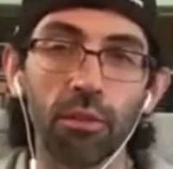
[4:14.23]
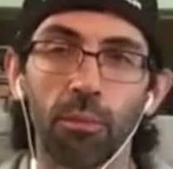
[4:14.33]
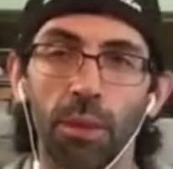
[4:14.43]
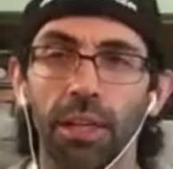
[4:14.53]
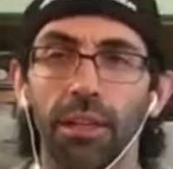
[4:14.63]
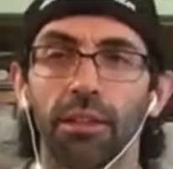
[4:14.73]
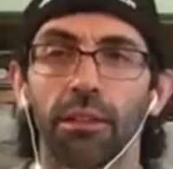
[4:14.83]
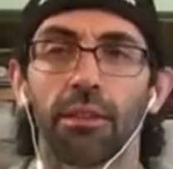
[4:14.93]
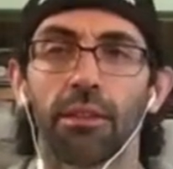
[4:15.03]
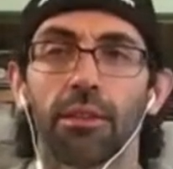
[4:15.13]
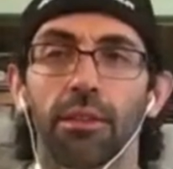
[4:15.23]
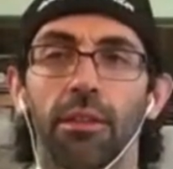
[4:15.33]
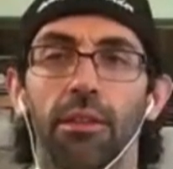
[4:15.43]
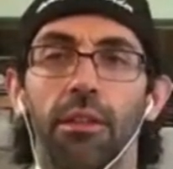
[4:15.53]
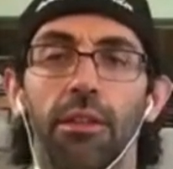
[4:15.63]
But
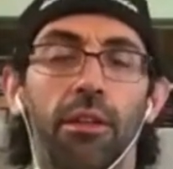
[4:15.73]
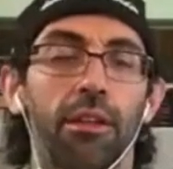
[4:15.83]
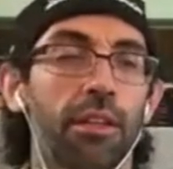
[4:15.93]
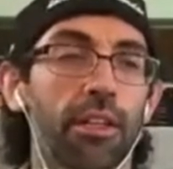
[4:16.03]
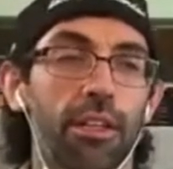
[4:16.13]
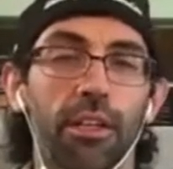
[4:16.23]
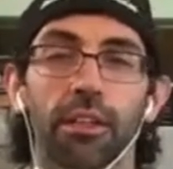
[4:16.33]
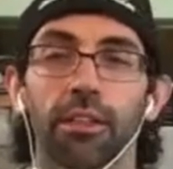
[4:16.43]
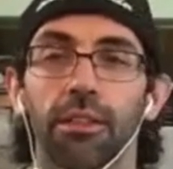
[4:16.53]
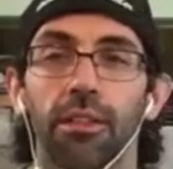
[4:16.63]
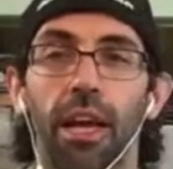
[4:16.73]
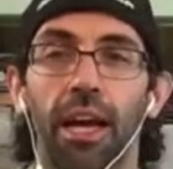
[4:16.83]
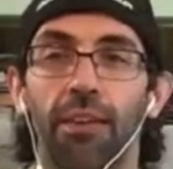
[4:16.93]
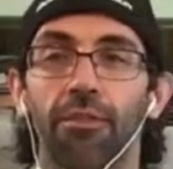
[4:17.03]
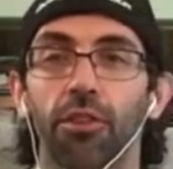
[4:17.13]
the Canucks
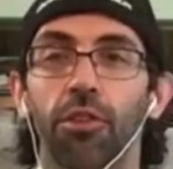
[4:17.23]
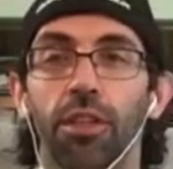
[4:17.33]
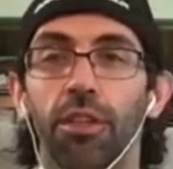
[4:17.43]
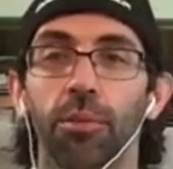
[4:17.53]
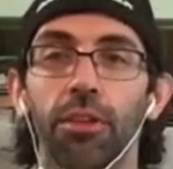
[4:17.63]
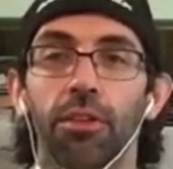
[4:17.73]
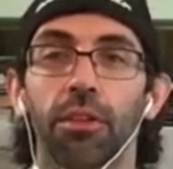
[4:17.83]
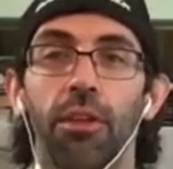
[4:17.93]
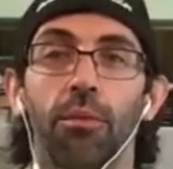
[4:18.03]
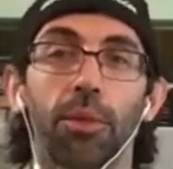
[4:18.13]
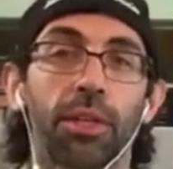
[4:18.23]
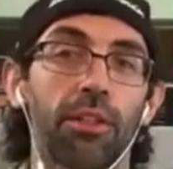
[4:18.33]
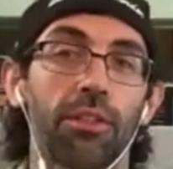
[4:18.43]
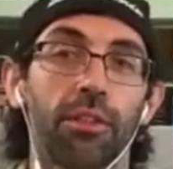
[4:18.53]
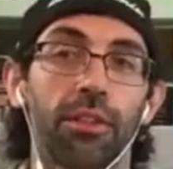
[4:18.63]
have to look in the mirror
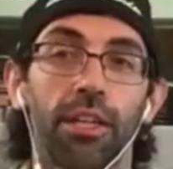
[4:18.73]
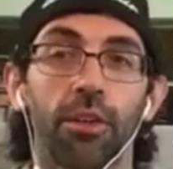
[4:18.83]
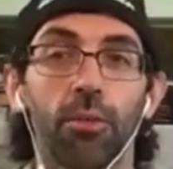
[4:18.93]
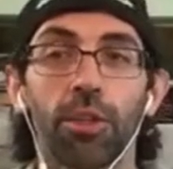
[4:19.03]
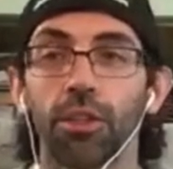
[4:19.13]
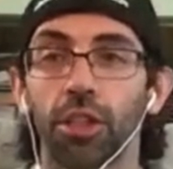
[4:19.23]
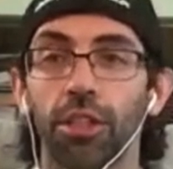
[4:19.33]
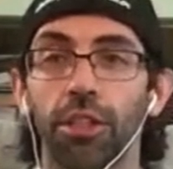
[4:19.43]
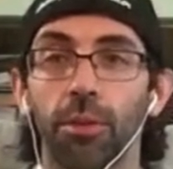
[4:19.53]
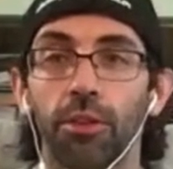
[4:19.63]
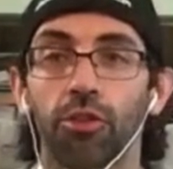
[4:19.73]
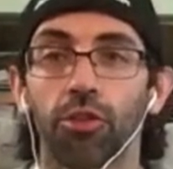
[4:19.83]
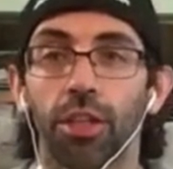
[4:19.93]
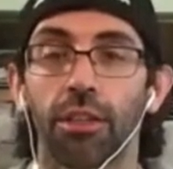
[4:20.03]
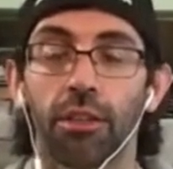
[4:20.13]
because they didn't win the JT Miller
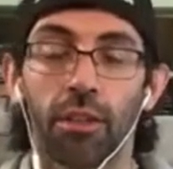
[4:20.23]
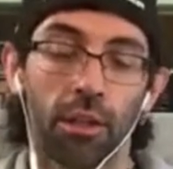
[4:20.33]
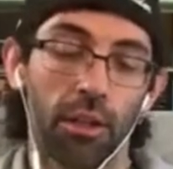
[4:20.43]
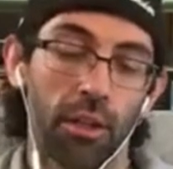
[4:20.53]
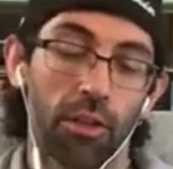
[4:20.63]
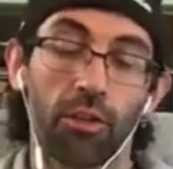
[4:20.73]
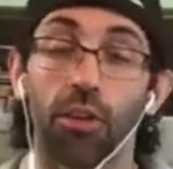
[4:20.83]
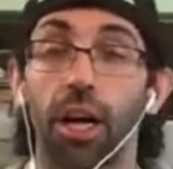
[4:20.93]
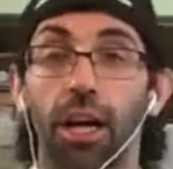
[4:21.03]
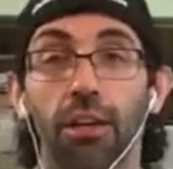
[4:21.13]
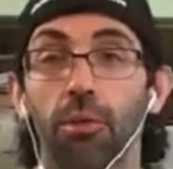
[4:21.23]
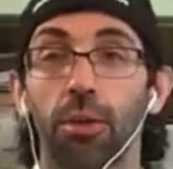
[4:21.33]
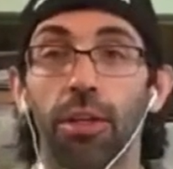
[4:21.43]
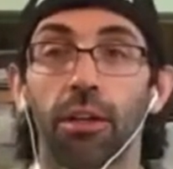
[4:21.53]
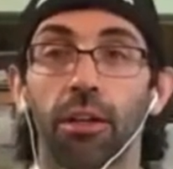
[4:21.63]
trade. They're not going to
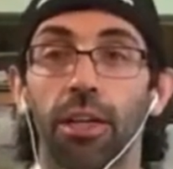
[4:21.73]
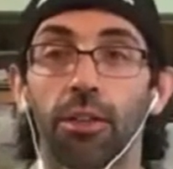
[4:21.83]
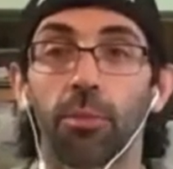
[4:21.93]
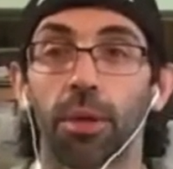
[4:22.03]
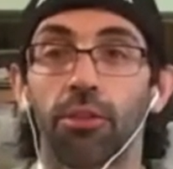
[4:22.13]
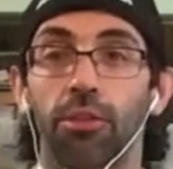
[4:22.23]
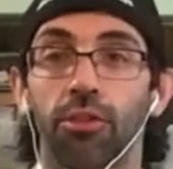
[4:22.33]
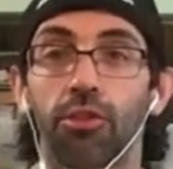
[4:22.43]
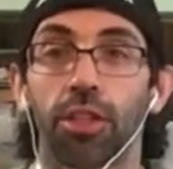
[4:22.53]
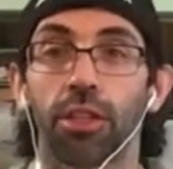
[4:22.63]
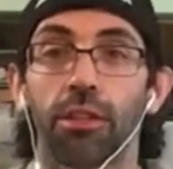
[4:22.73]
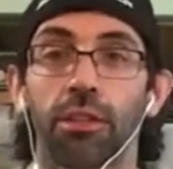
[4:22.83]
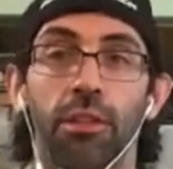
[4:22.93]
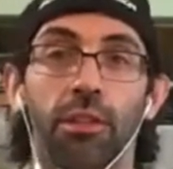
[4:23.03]
win an Elias Pettersson trade.